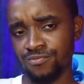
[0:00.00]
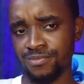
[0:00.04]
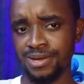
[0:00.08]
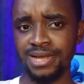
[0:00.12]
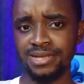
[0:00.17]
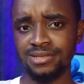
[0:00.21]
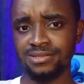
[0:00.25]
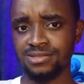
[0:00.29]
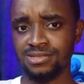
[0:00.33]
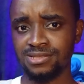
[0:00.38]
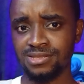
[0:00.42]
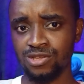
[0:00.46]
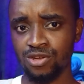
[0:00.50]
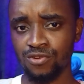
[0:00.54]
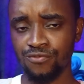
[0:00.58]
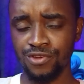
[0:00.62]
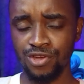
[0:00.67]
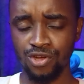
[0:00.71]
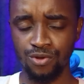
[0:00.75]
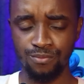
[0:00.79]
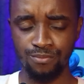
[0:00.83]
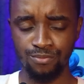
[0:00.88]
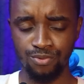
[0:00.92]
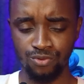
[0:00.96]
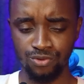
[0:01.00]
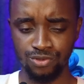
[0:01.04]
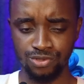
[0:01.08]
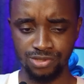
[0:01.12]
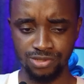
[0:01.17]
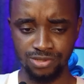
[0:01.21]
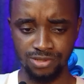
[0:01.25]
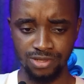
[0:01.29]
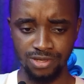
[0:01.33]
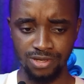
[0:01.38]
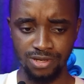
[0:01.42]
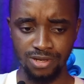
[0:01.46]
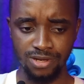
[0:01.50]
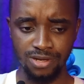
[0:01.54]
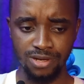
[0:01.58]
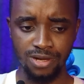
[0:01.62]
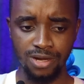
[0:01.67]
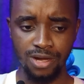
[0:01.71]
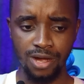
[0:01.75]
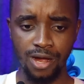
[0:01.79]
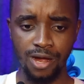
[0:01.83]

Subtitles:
reading one of my self-help books.